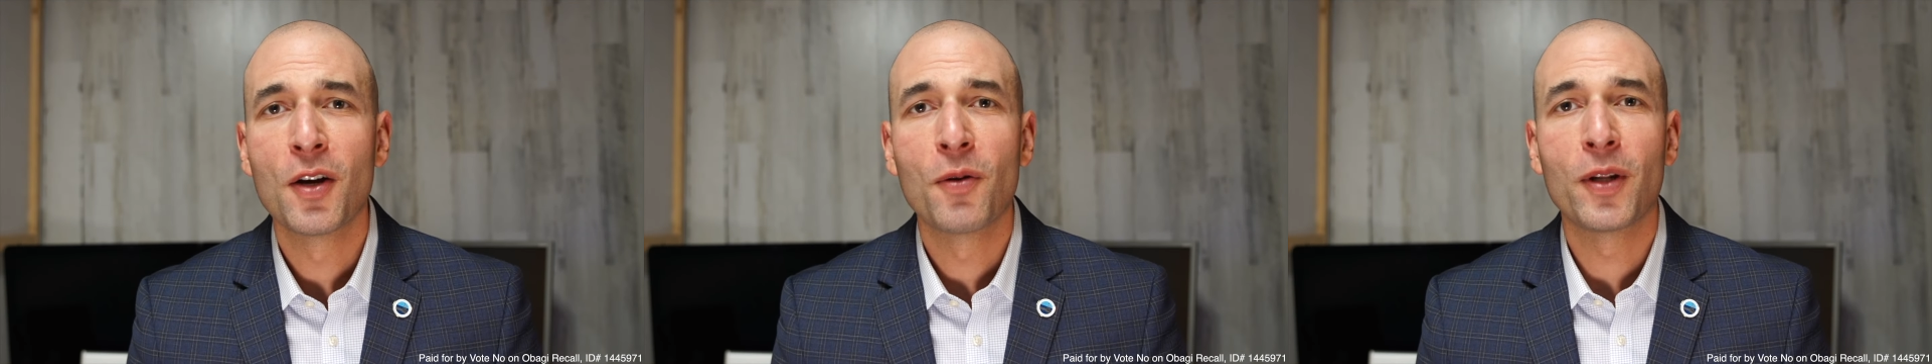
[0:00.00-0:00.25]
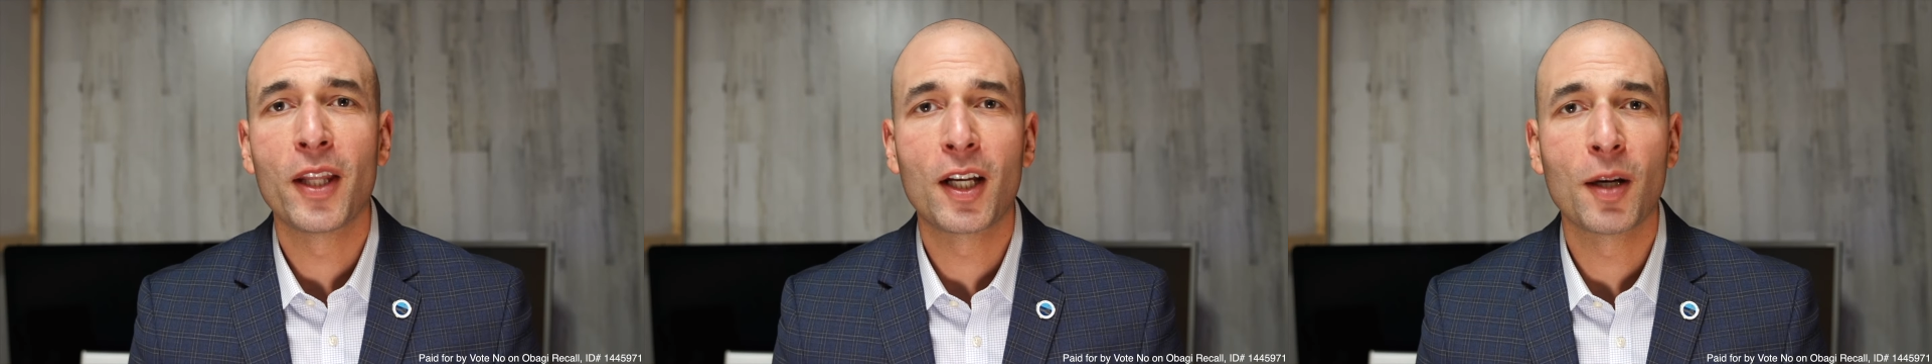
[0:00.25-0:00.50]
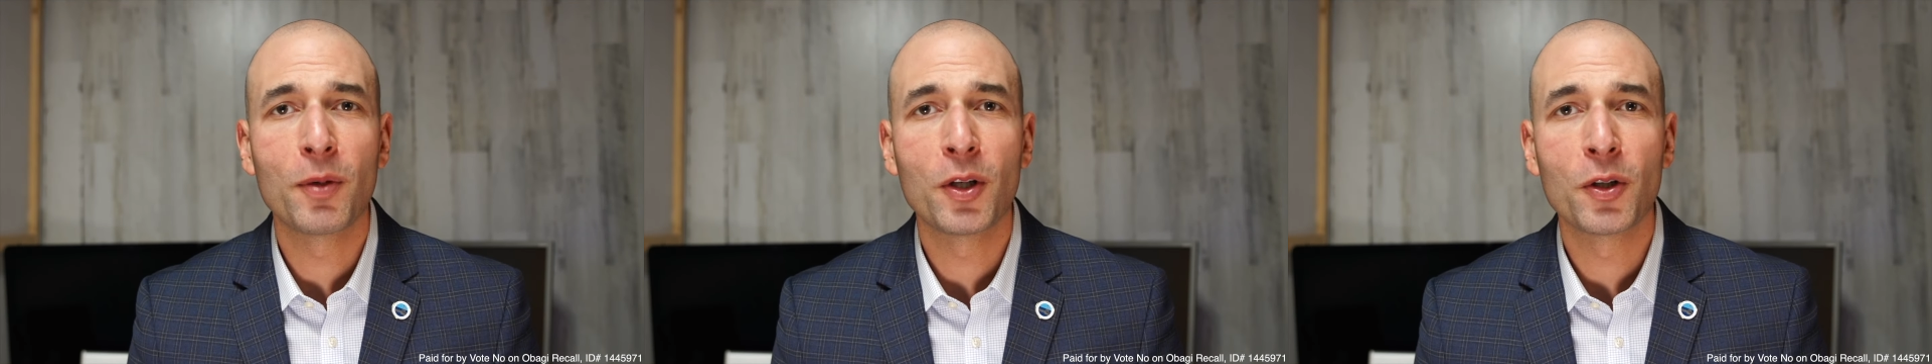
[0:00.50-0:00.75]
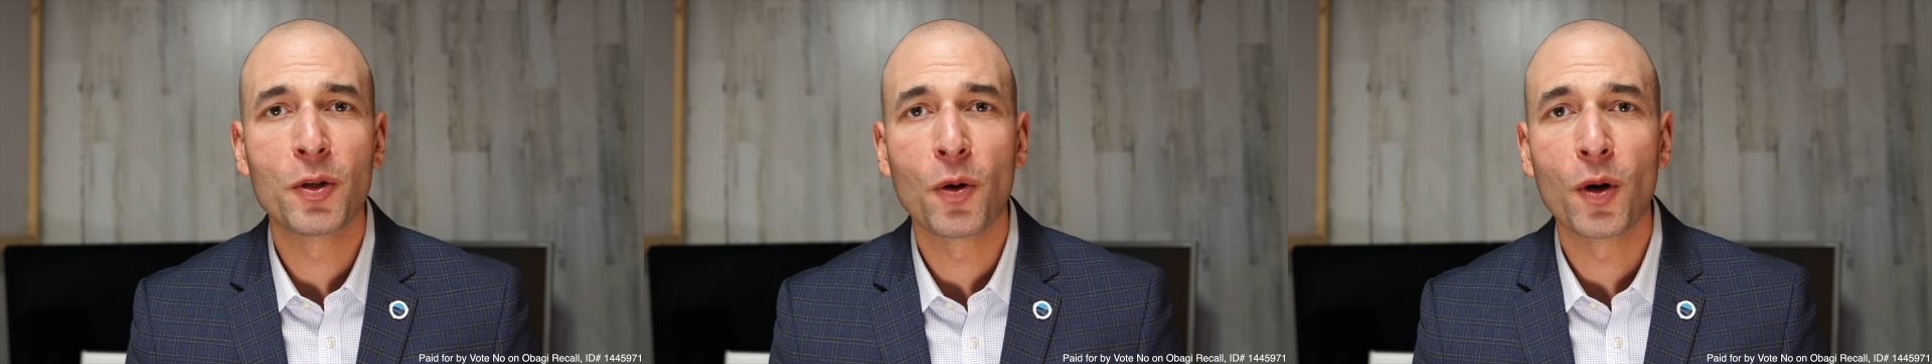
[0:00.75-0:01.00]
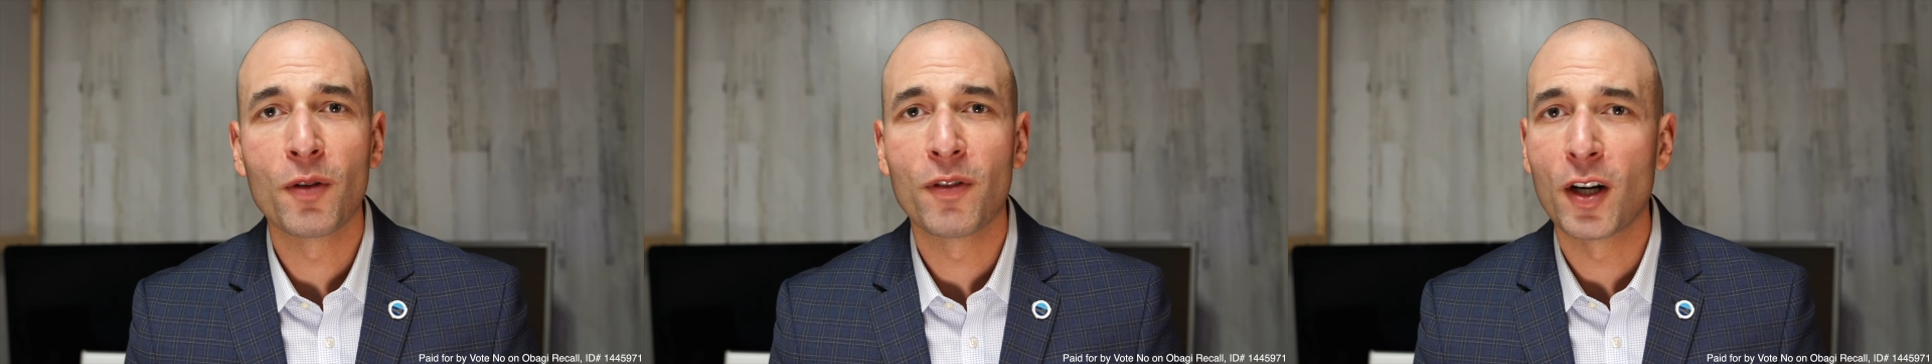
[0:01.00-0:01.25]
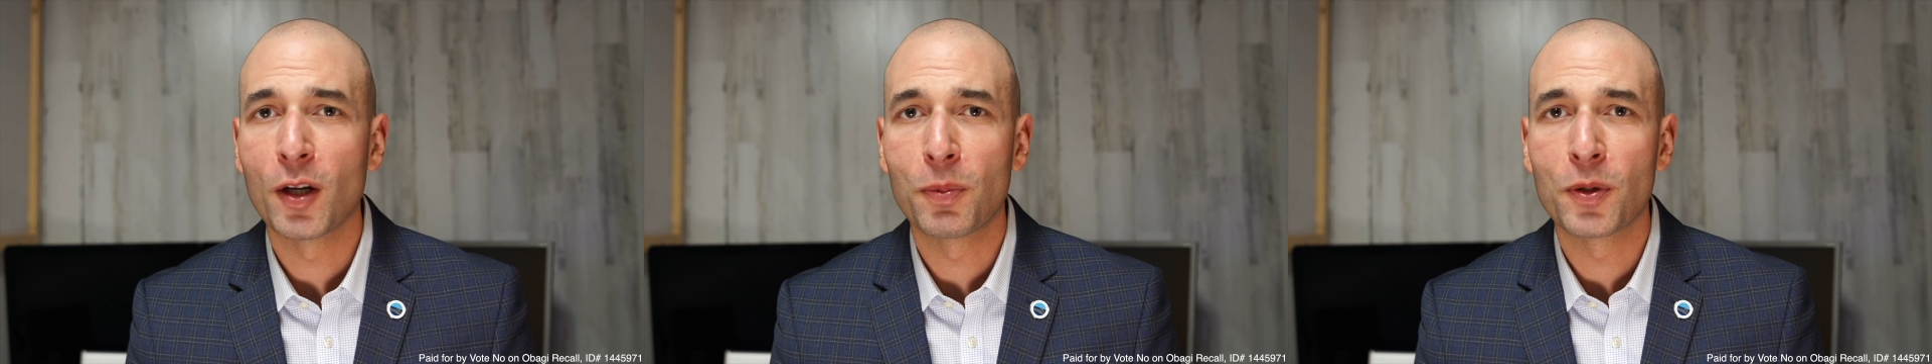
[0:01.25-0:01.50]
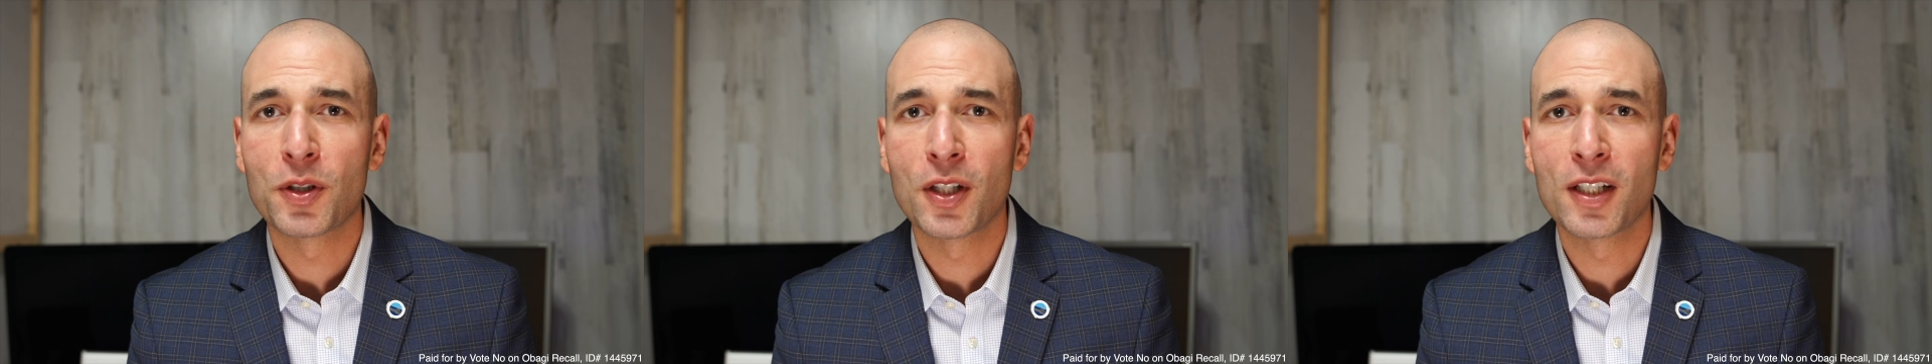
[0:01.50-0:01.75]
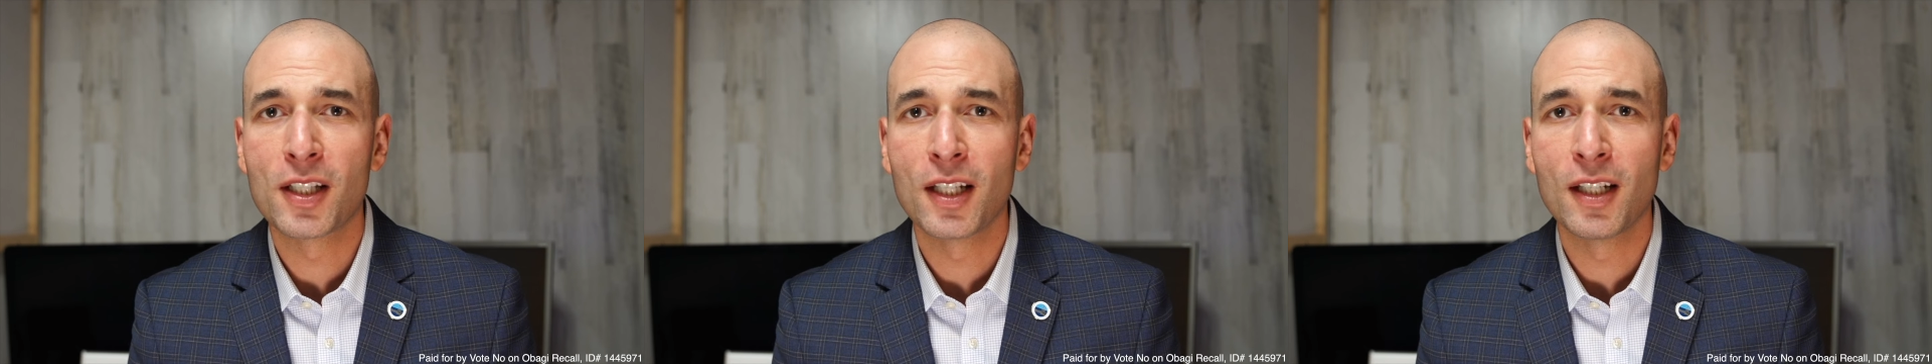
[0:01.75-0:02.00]
when they come to your door and very
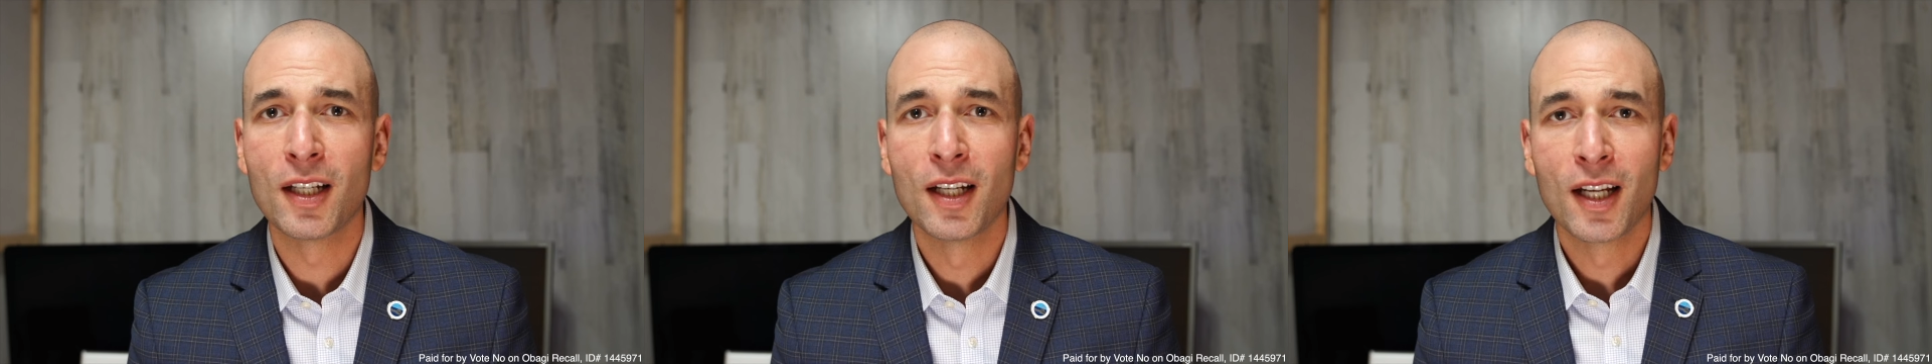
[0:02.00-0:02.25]
persistent,